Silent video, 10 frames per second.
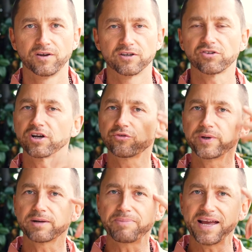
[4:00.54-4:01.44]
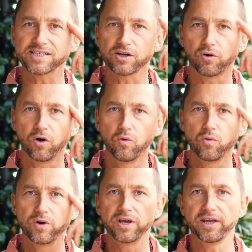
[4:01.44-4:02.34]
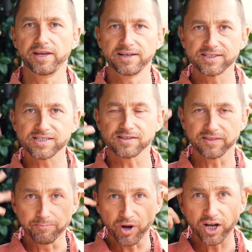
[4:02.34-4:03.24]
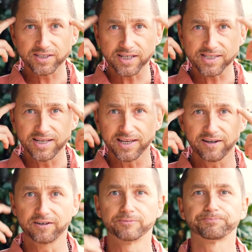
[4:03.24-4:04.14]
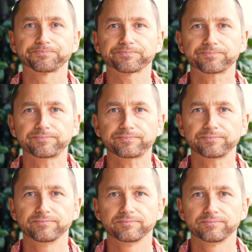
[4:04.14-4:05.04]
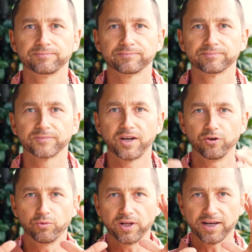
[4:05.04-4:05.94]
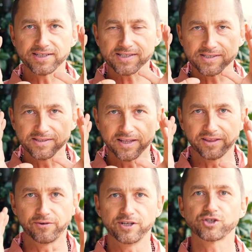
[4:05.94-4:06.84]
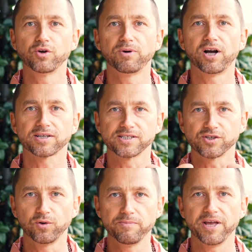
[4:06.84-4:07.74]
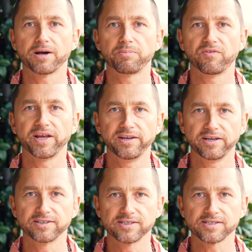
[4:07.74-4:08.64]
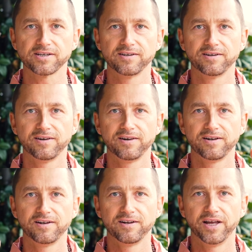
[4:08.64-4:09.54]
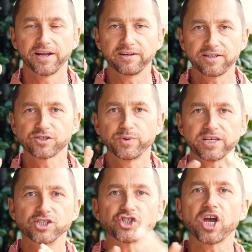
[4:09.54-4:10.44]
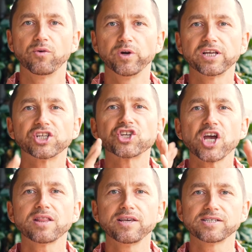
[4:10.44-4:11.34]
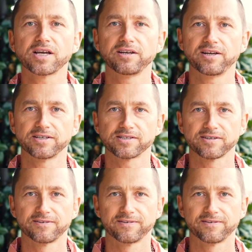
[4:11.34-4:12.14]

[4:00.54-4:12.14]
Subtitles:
As long as we get past our own, the box that's in here. And you realize that there is no box, it's only made up of ideas. And ideas we can shed. We can shed these ideas.